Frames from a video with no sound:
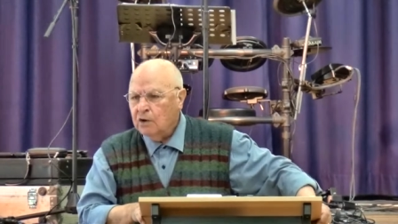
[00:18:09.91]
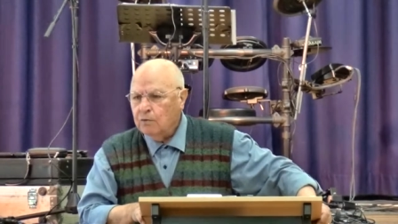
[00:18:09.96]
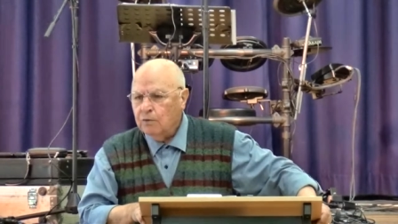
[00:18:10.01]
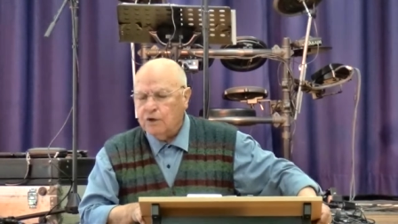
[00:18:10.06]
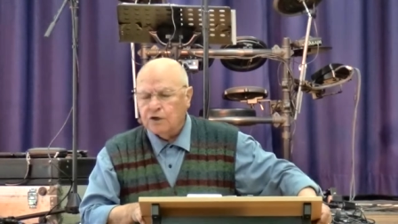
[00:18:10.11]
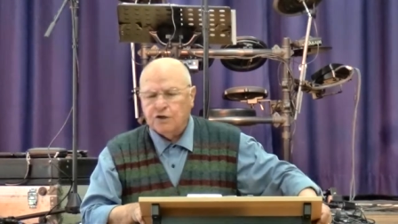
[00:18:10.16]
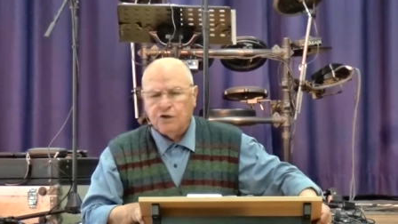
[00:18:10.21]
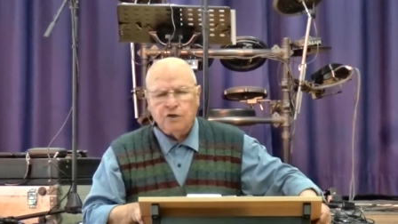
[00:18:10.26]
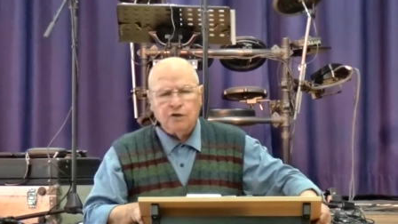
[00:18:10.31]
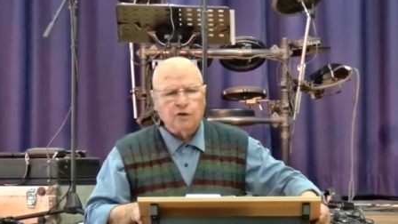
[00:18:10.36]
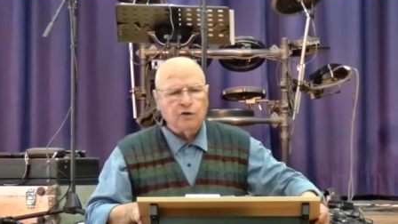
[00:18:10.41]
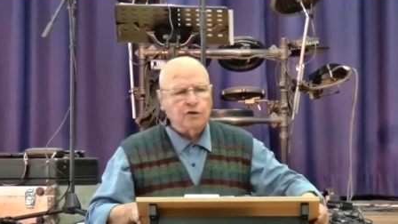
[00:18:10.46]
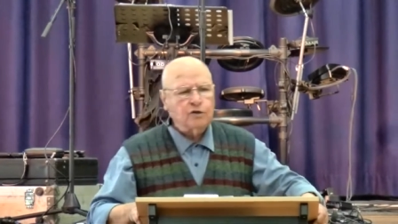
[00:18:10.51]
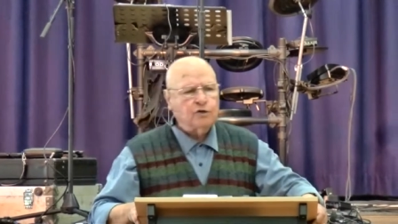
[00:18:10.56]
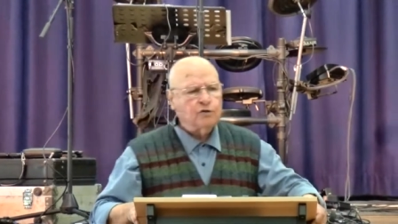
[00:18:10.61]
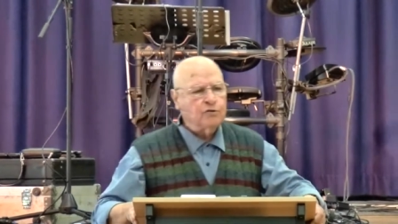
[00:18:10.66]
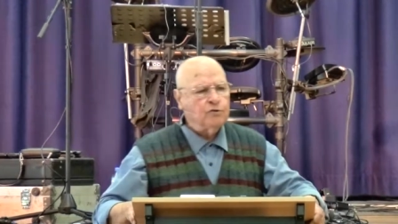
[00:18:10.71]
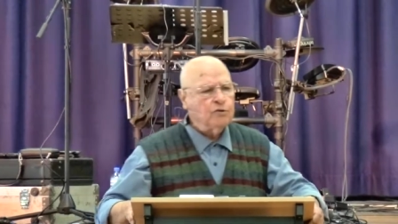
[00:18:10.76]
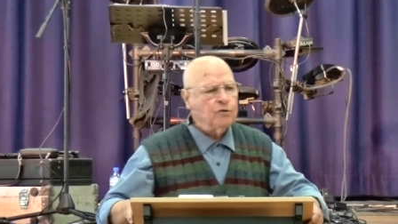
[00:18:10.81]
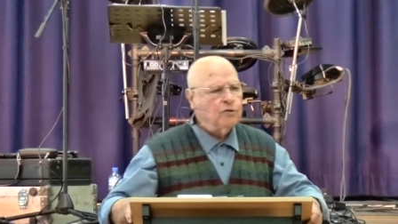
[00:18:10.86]
What you go
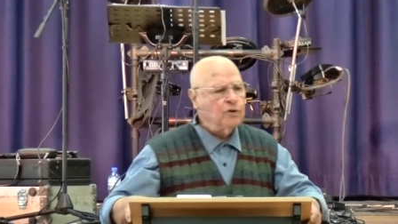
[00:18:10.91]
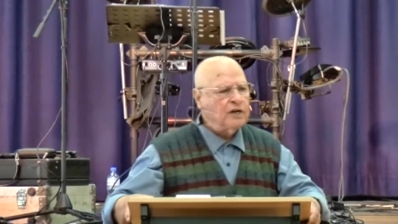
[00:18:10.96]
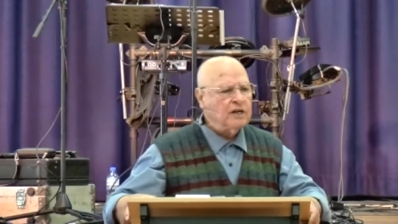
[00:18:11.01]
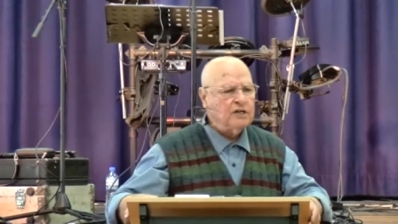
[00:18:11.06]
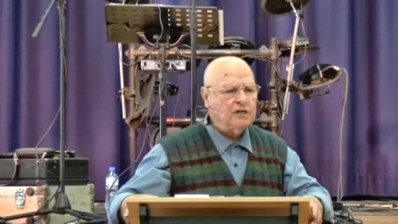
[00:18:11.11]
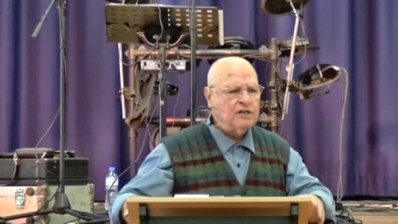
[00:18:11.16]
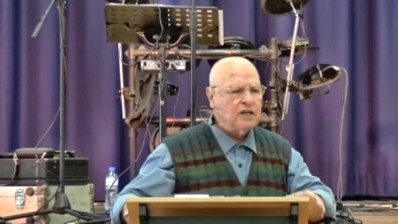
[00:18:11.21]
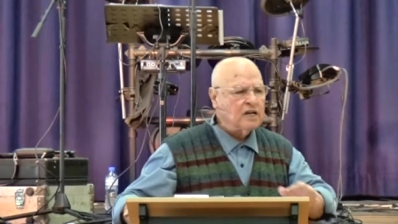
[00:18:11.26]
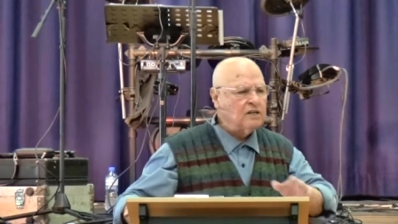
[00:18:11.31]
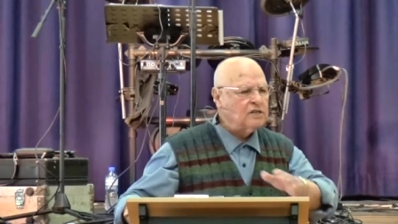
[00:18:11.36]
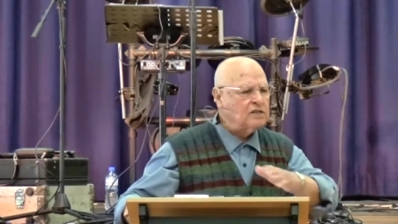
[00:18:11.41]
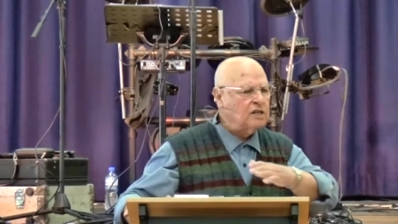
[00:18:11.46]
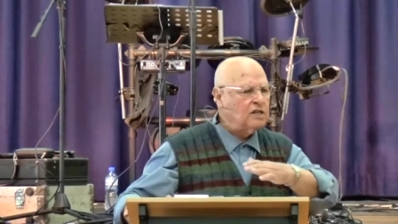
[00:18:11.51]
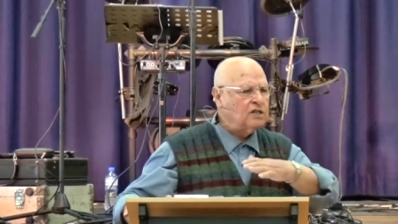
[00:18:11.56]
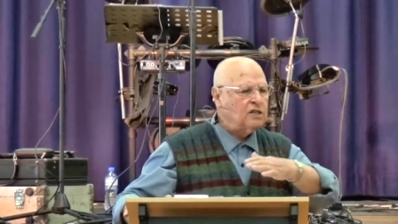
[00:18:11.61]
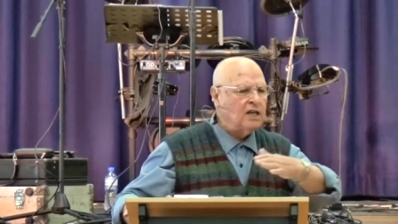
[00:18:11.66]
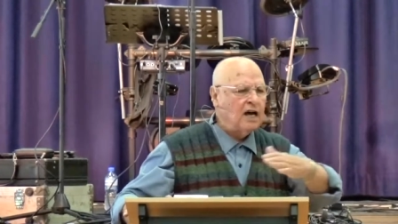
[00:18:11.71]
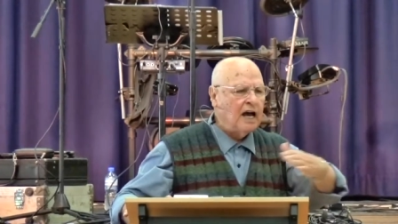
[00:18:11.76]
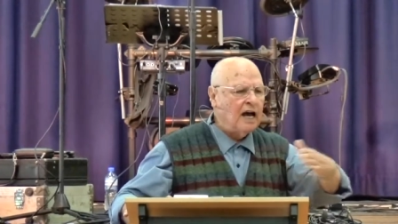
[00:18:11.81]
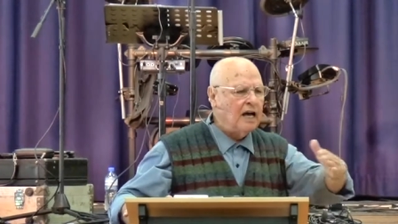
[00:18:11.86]
through is just a
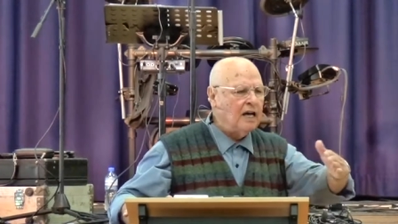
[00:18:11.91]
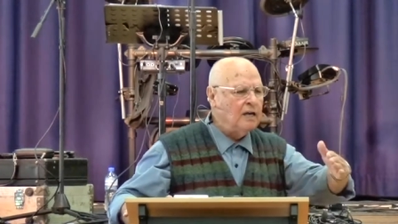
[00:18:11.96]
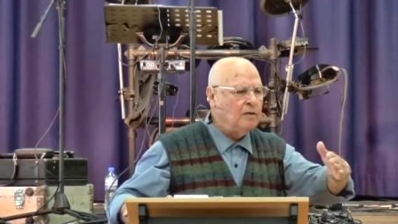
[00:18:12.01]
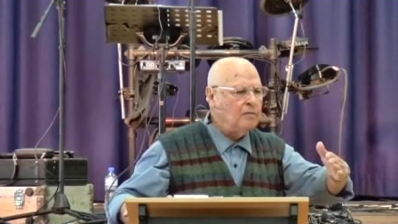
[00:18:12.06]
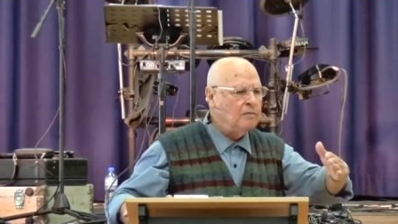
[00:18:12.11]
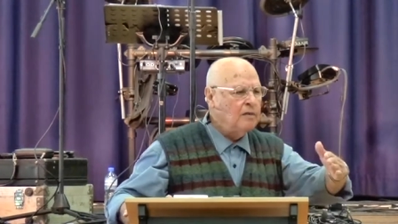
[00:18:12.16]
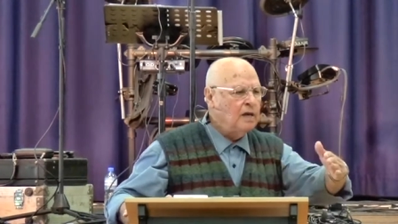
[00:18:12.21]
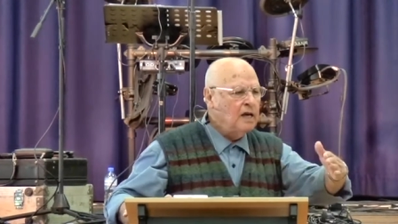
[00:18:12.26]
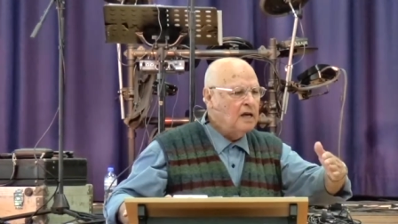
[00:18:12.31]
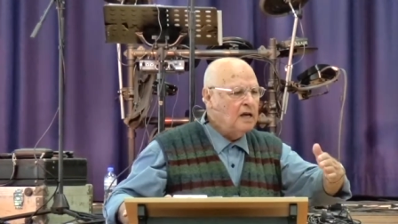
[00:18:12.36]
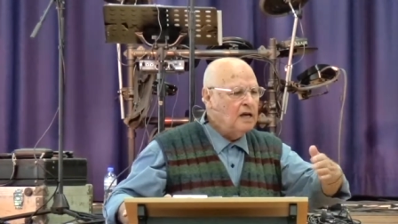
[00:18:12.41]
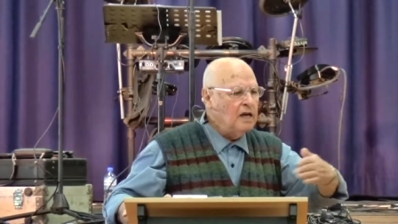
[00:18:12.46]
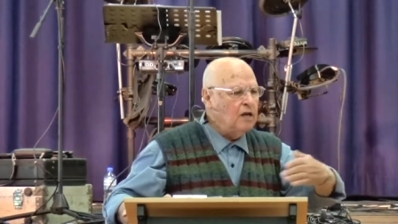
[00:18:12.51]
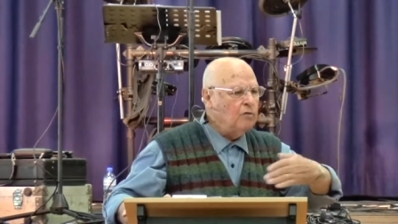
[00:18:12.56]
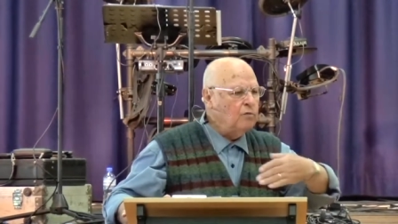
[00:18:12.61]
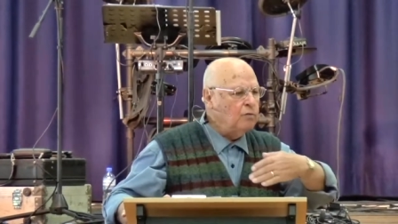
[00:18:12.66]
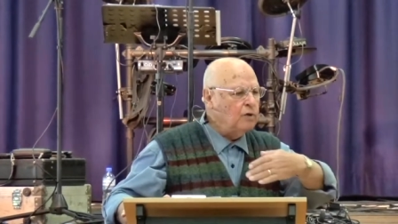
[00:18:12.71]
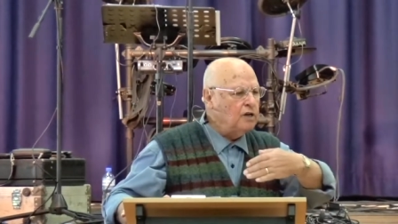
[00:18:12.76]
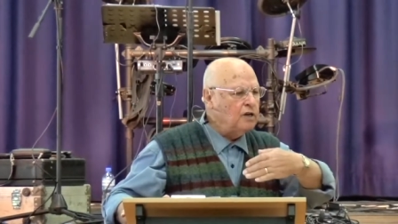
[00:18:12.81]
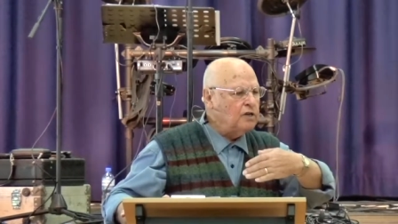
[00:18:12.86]
time
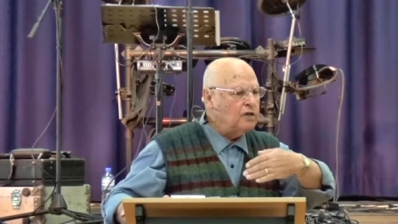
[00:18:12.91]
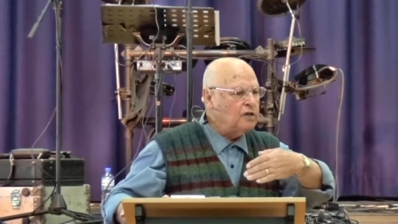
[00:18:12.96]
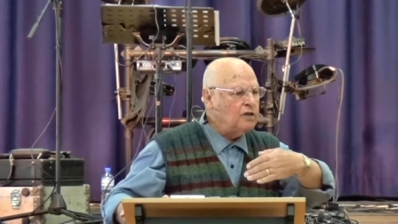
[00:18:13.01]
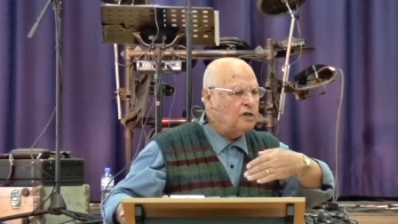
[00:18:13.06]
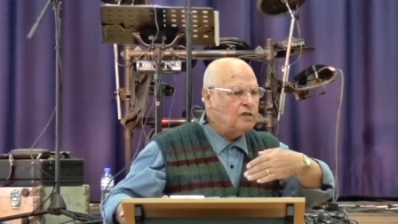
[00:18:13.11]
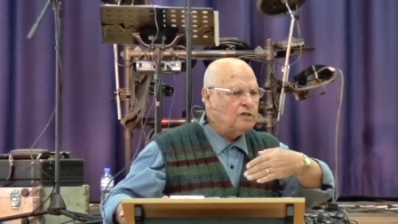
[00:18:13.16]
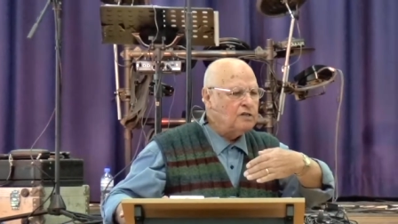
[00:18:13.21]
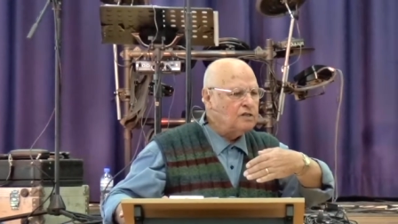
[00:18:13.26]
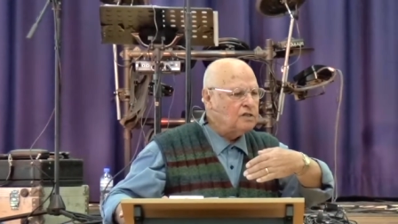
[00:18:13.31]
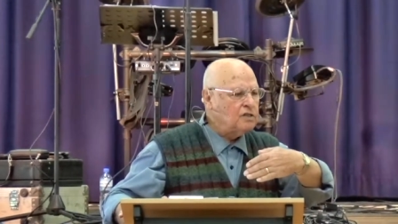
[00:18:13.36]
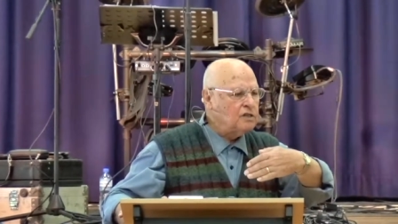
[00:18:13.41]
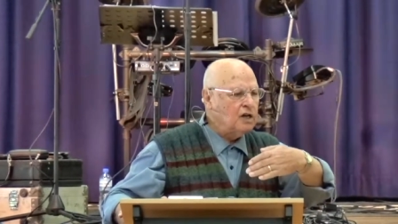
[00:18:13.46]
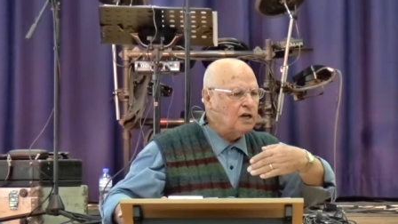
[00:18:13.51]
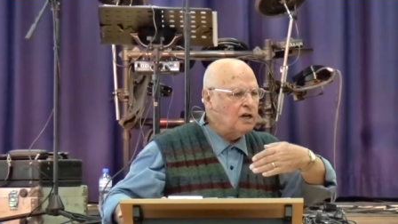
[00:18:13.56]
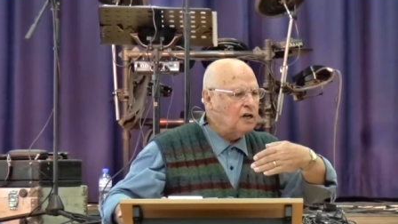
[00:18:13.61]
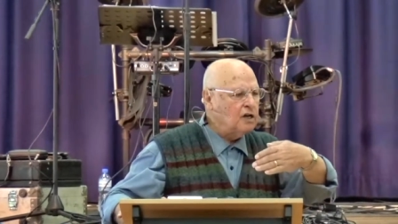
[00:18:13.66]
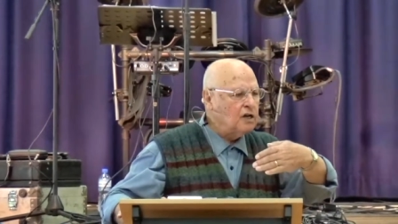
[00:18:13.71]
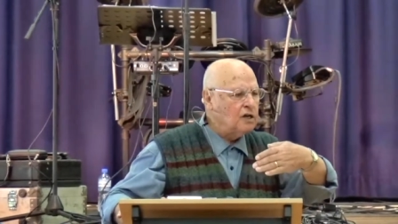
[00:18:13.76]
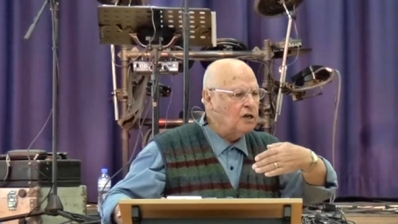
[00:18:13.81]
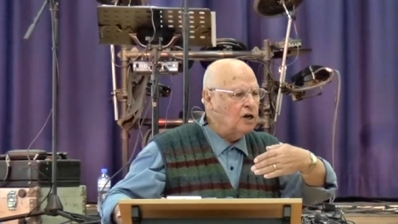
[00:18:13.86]
in which it's
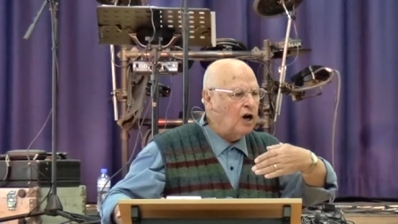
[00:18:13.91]
uh,